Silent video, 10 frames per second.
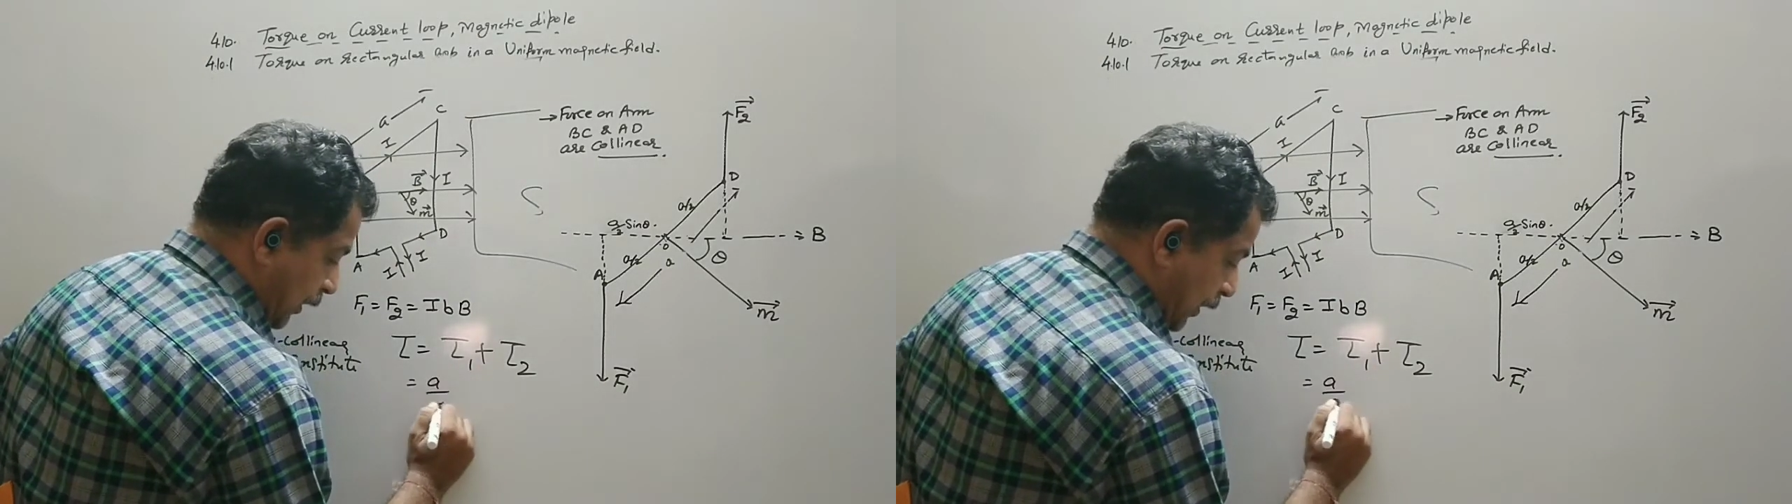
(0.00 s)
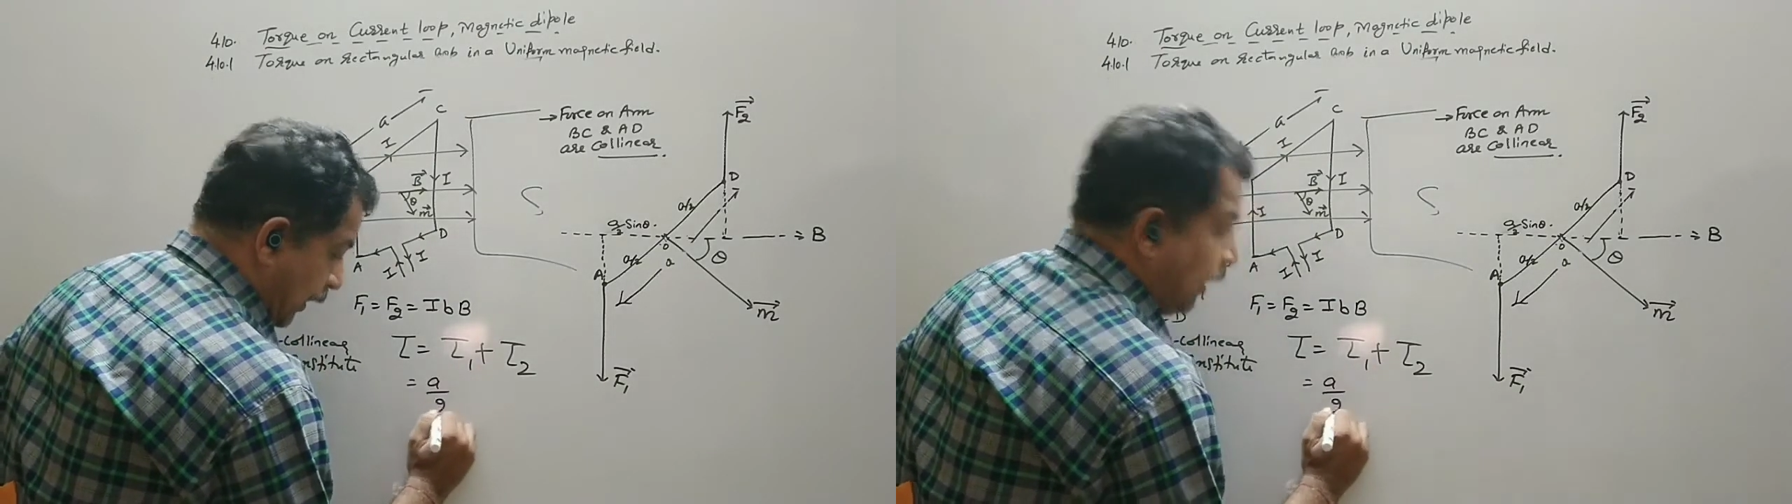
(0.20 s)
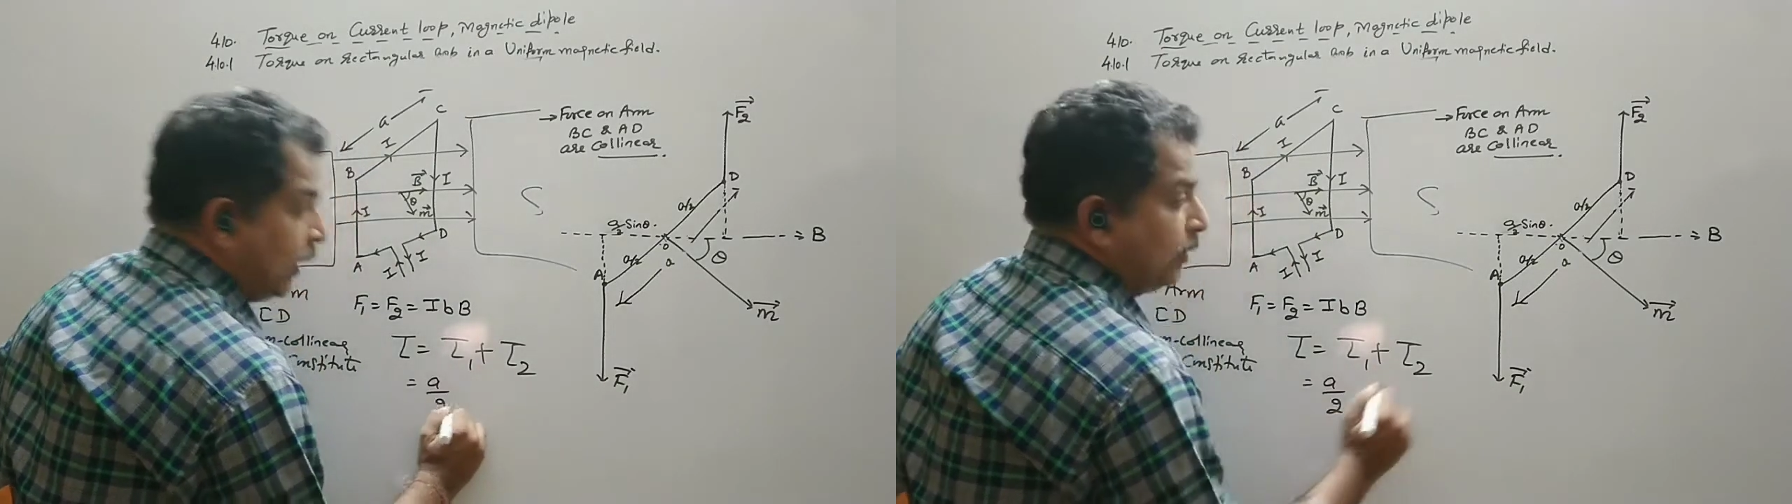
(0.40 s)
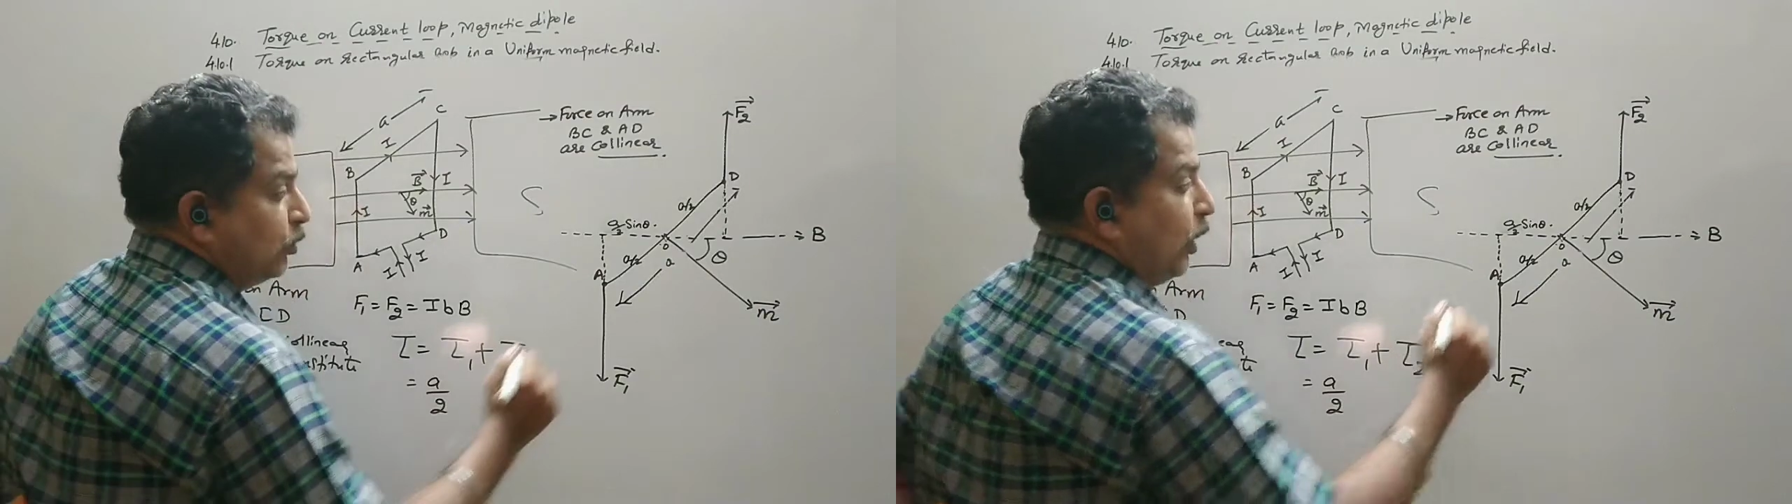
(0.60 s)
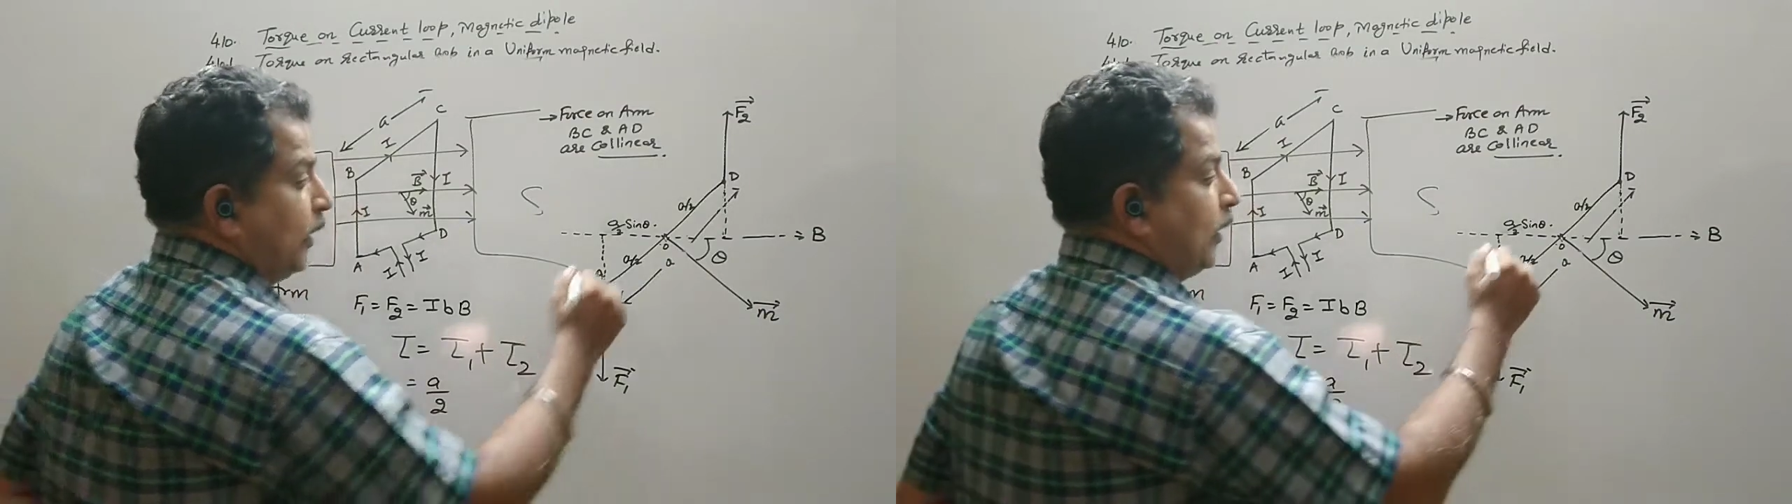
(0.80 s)
A,
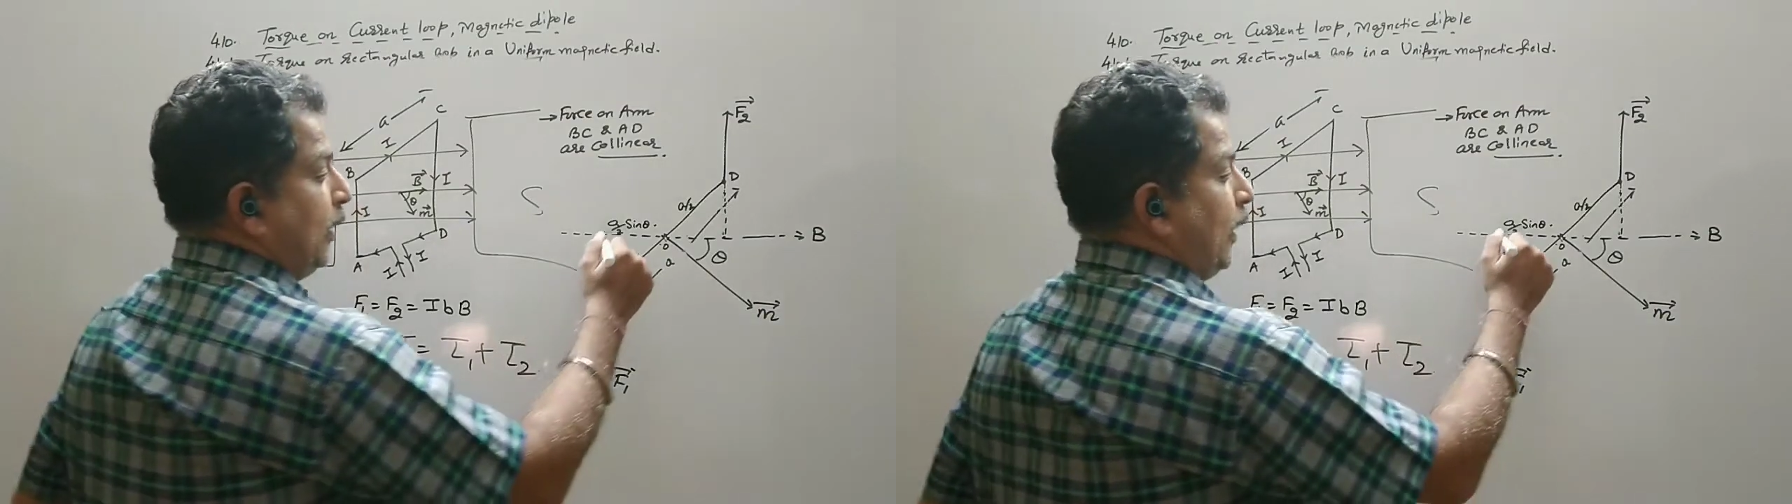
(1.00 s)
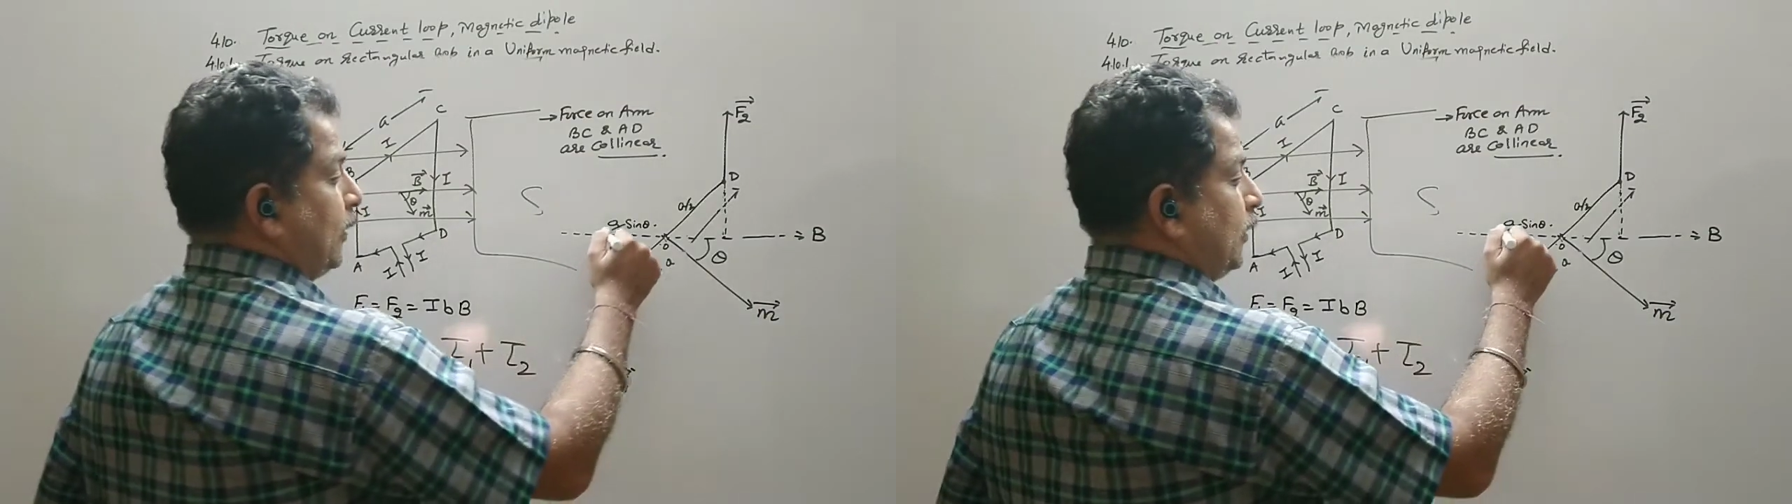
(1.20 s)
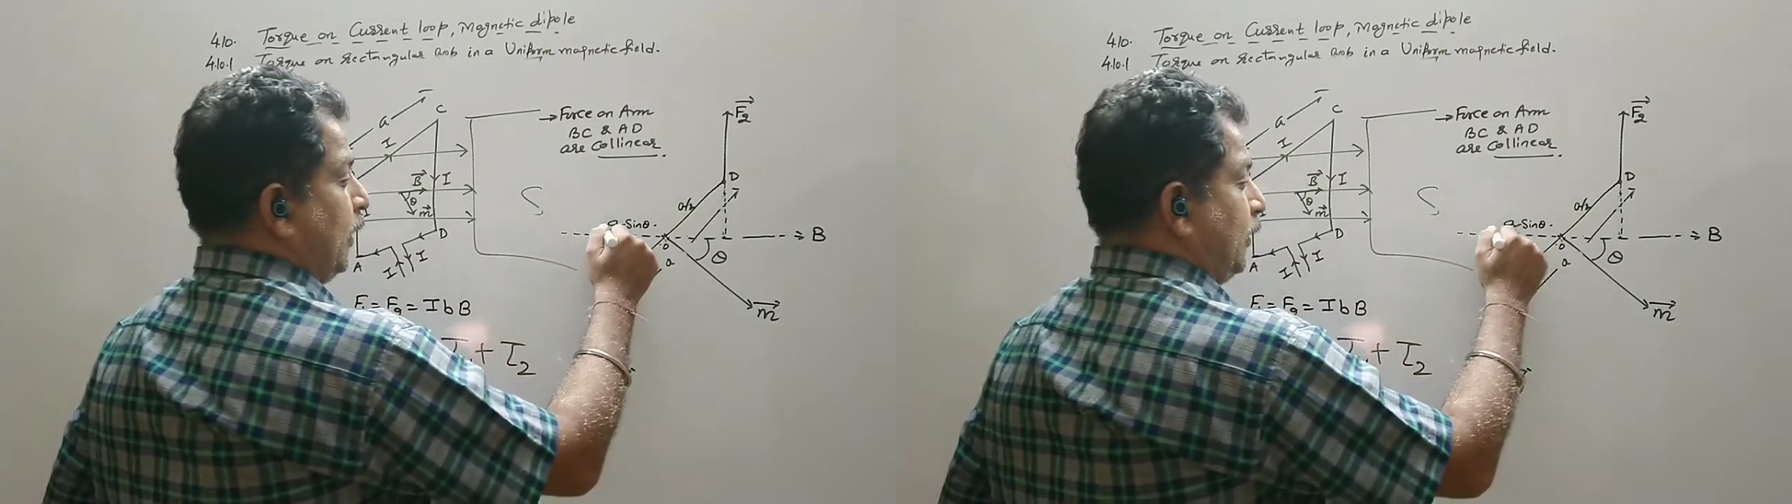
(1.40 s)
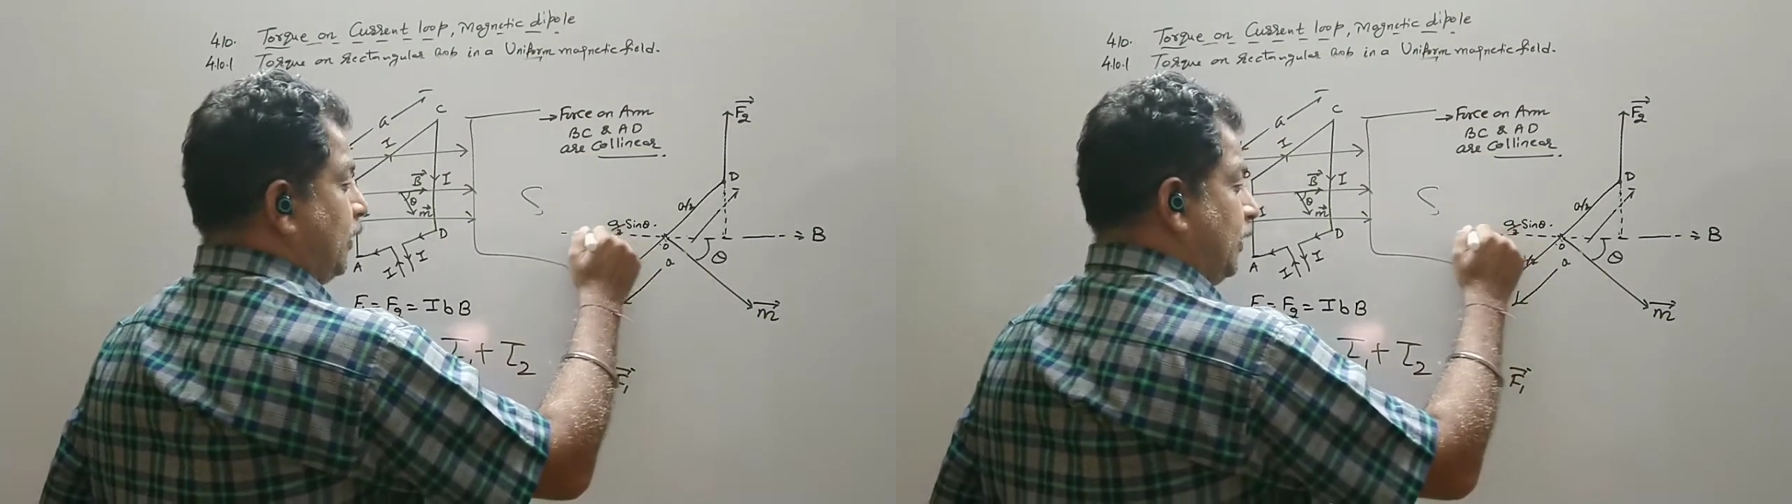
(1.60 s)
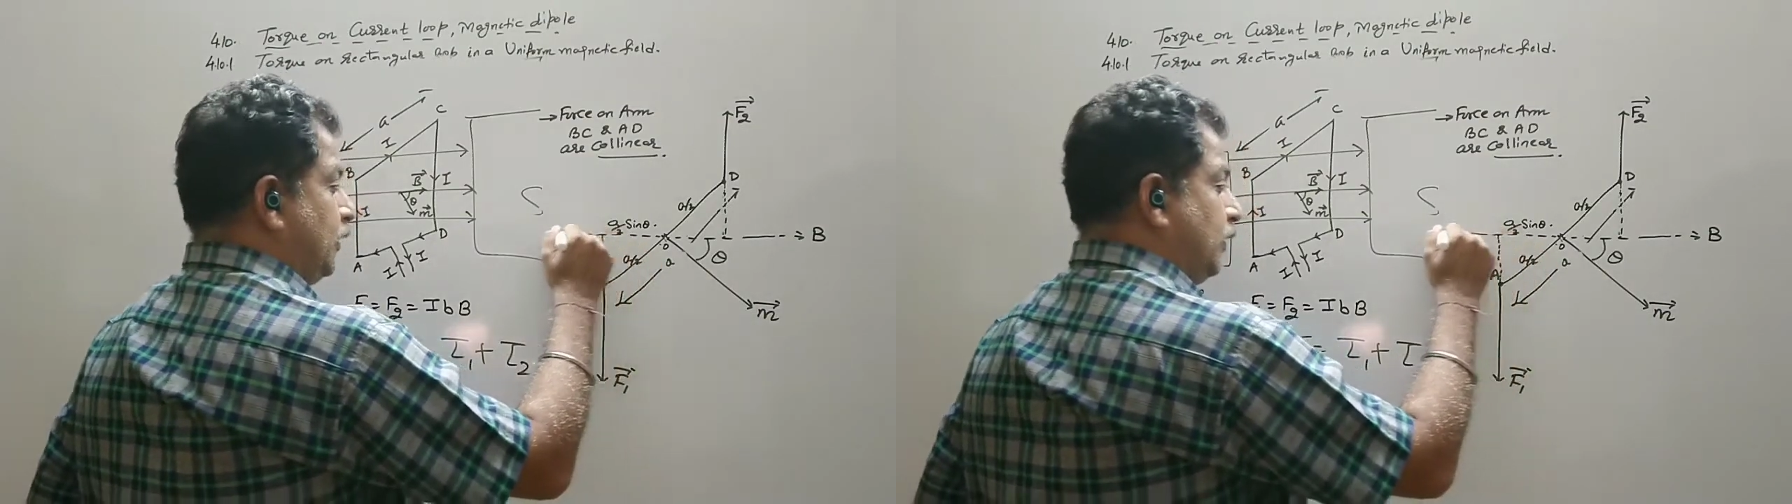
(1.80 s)
so I can extend
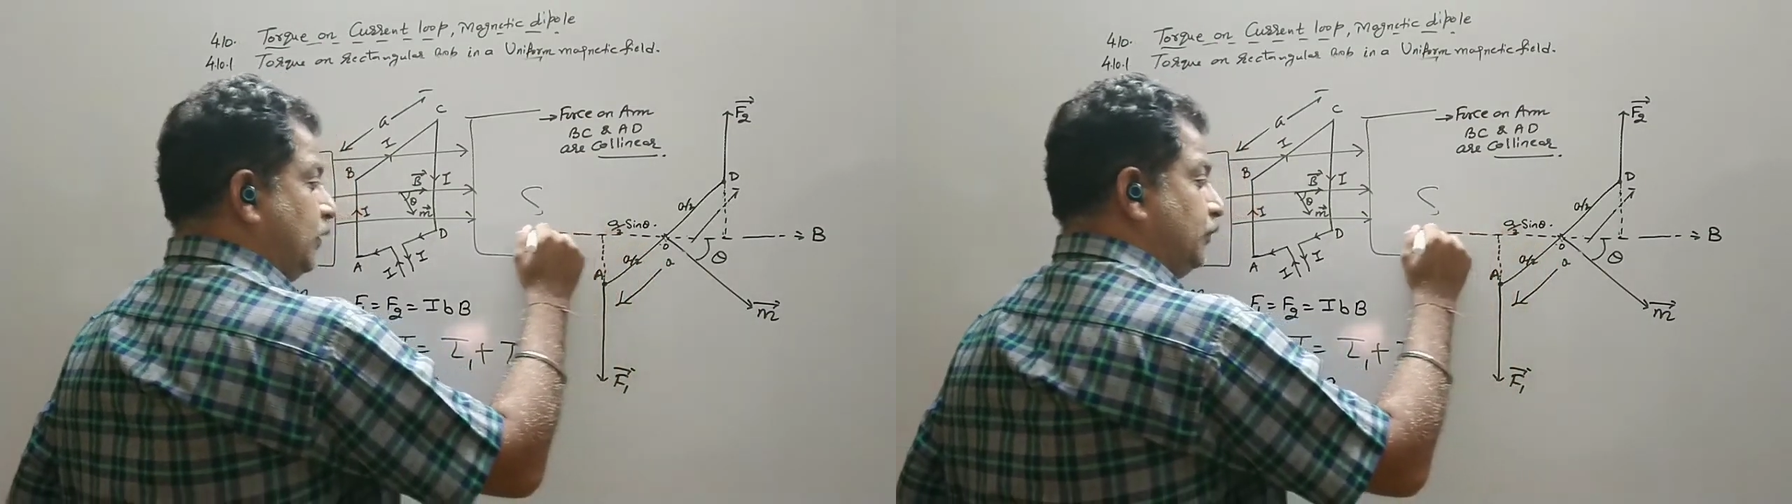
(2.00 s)
this.